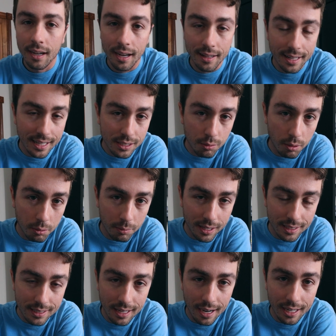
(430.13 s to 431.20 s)
And that's what we
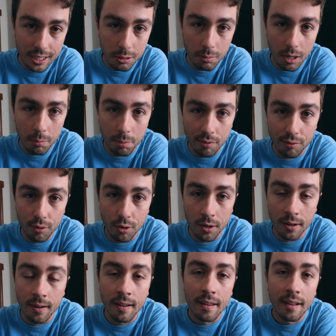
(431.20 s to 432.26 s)
had talked about
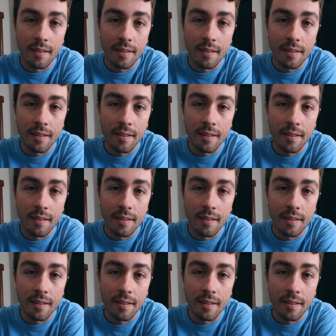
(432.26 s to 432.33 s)
before,